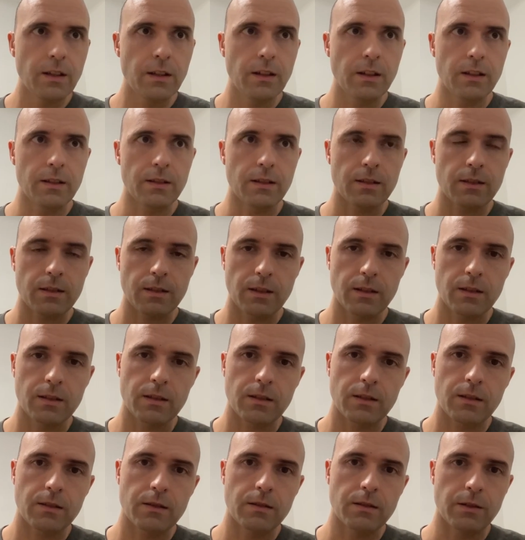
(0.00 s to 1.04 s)
and
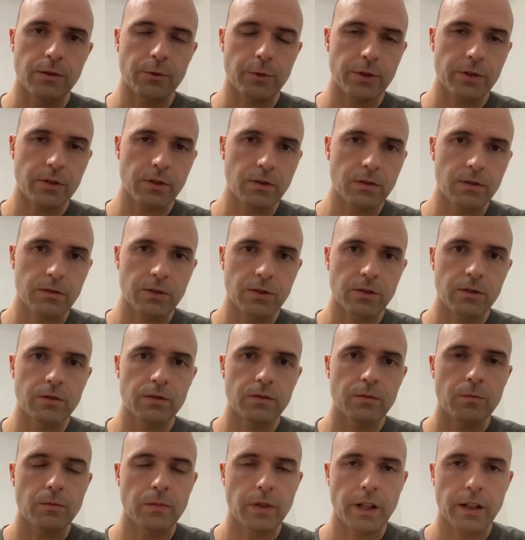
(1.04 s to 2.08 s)
sends the results
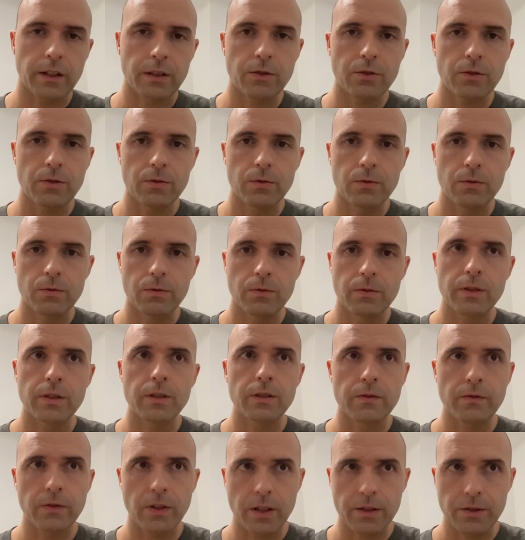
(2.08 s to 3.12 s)
back to
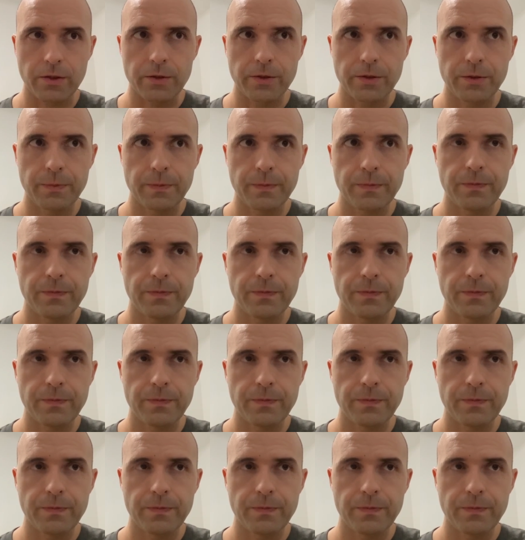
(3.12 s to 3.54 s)
sysfuzzer.